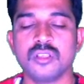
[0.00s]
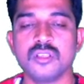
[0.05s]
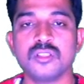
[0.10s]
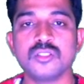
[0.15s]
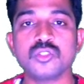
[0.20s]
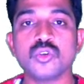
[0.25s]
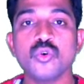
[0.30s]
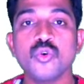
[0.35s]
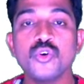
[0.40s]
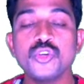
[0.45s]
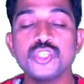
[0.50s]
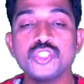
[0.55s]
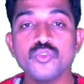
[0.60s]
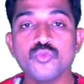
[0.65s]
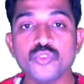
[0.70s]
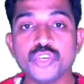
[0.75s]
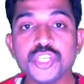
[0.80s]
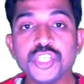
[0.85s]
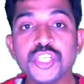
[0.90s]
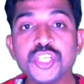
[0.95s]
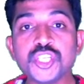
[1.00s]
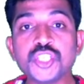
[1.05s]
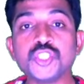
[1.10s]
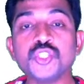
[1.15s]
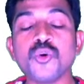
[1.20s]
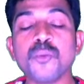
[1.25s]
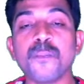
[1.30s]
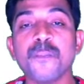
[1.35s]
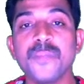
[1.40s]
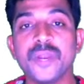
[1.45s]
So we need
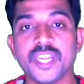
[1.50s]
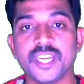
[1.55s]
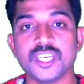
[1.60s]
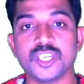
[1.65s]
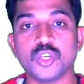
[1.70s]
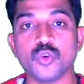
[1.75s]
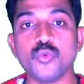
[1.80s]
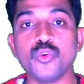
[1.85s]
to print,